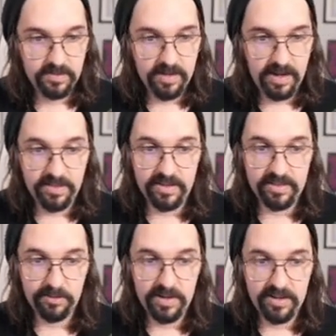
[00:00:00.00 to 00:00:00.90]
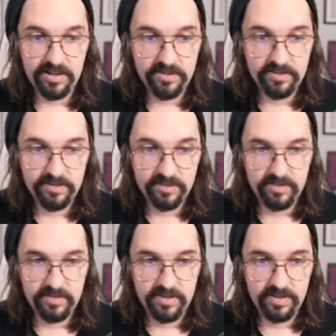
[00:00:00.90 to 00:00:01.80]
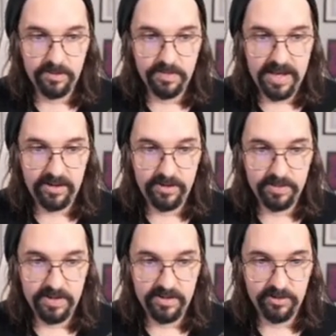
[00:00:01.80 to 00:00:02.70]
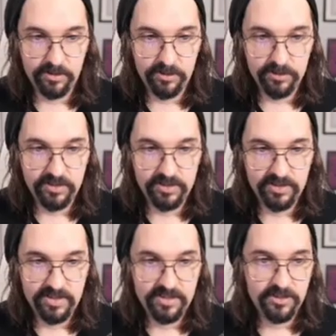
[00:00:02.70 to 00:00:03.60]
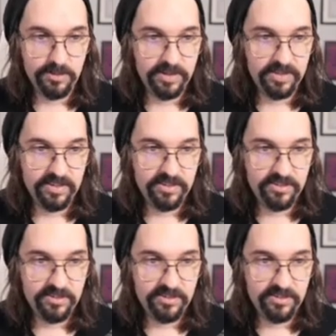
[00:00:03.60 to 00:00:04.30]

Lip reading: I think that we gotta come back up here and hold stuff like this.